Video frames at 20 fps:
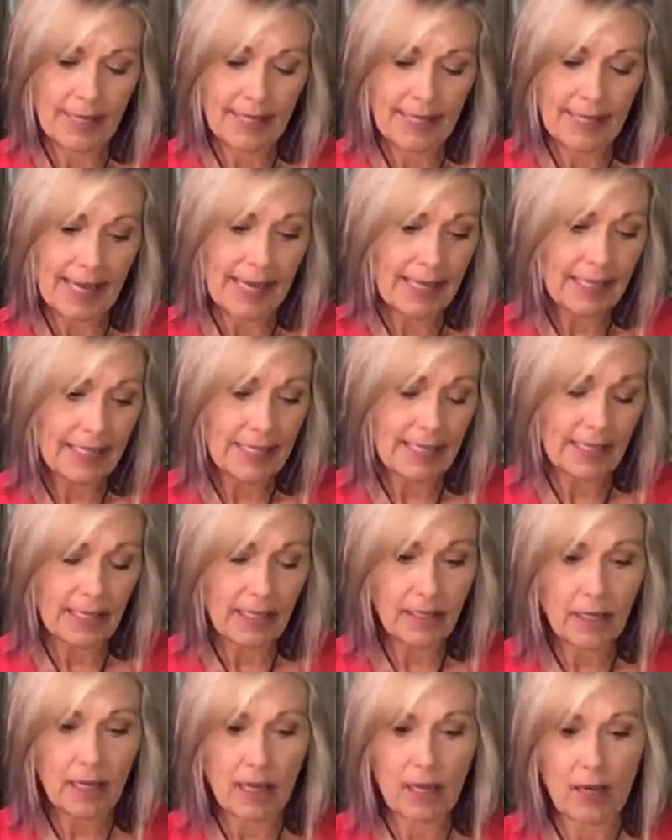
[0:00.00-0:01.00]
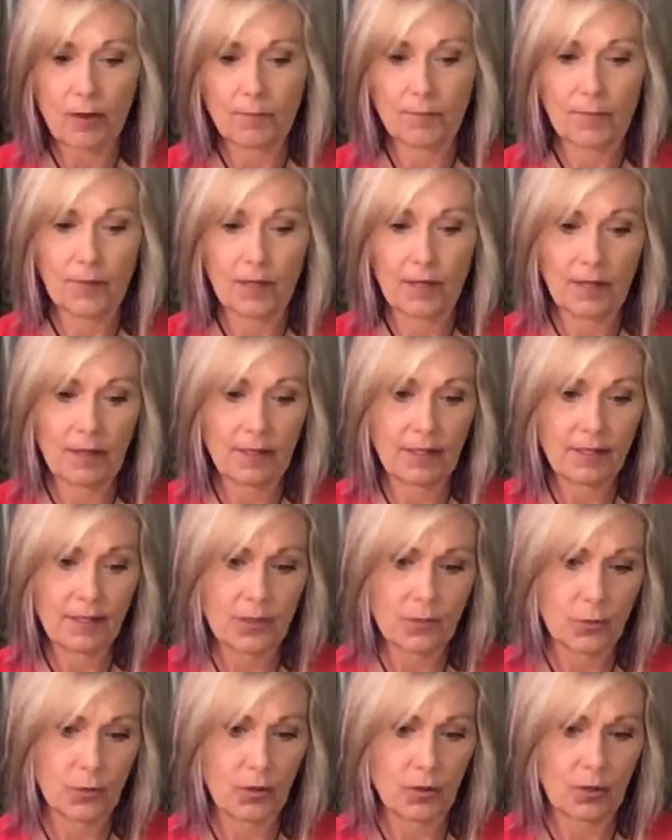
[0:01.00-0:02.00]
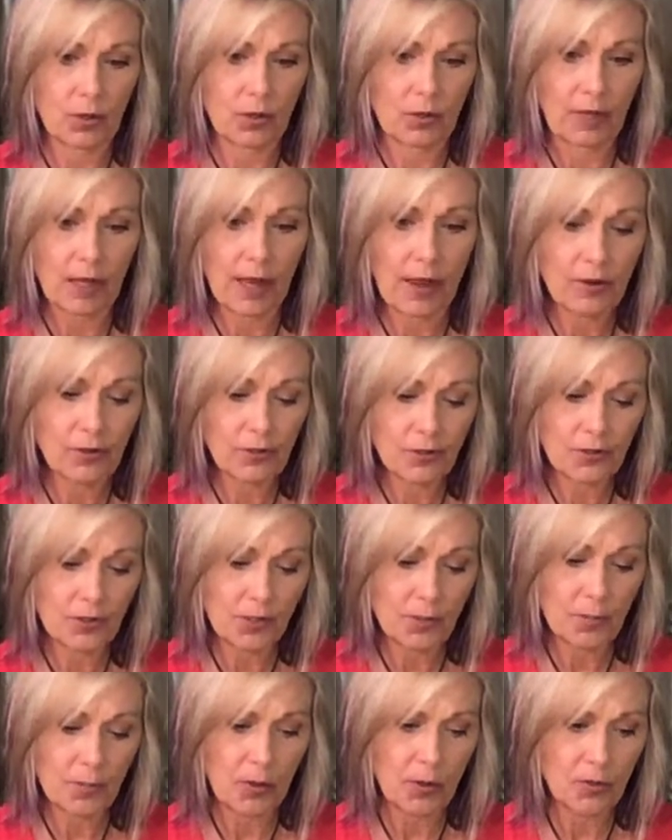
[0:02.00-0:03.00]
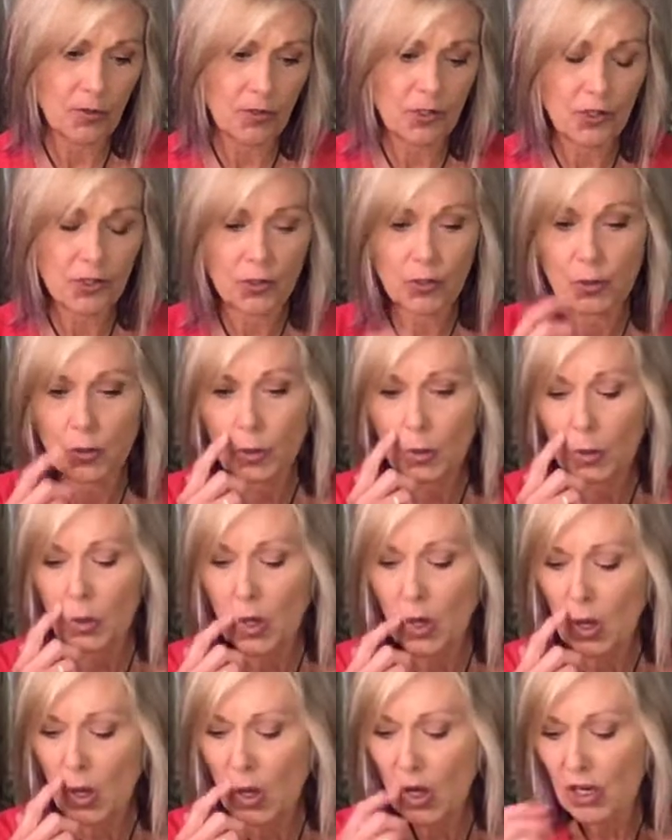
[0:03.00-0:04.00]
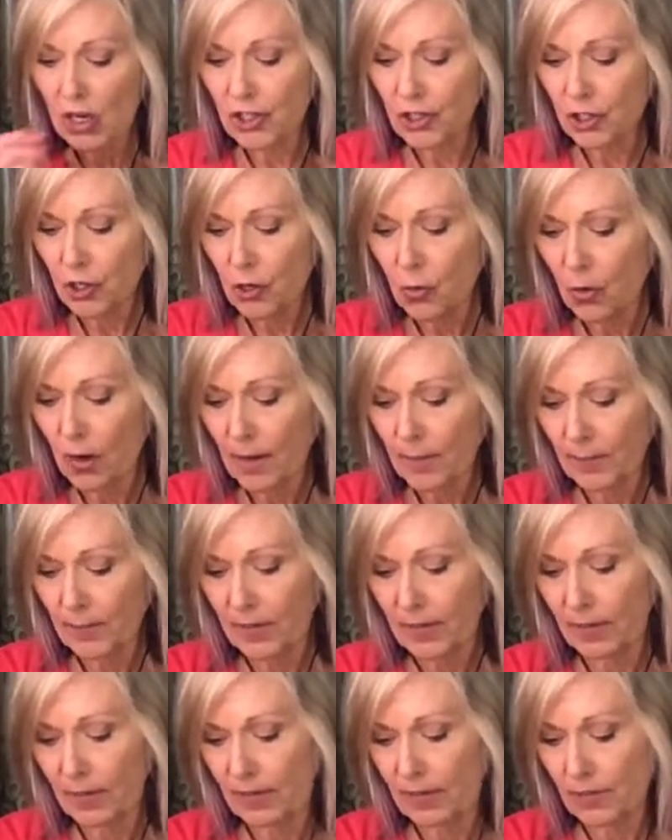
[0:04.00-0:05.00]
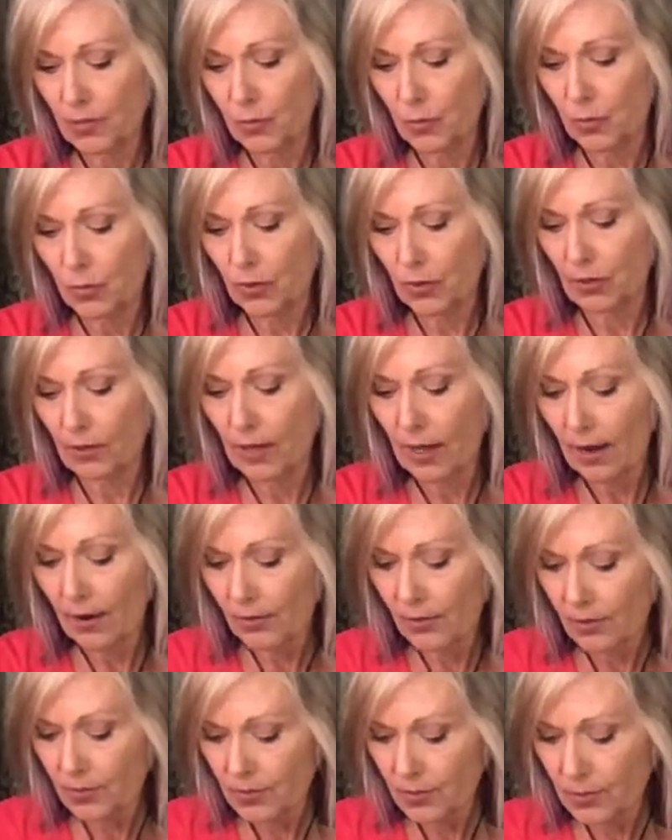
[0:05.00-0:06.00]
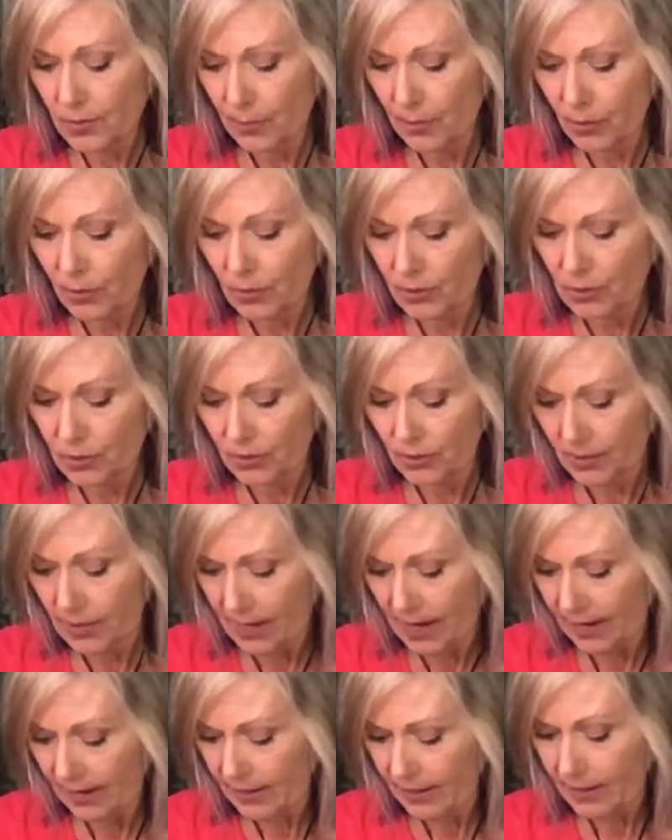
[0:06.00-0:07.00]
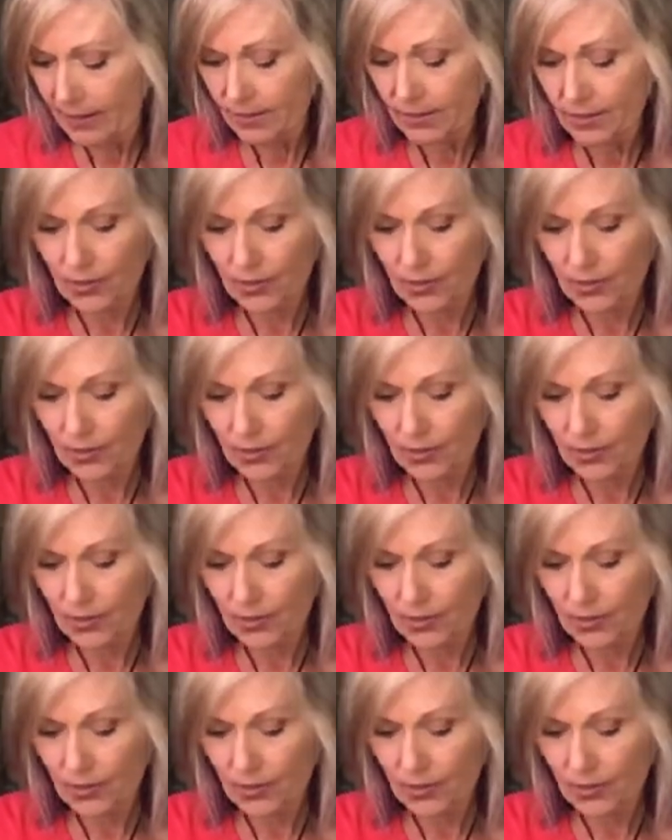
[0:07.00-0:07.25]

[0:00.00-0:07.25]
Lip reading: gain an income in this world, how you're supposed to show up in this world, how you're supposed to, King of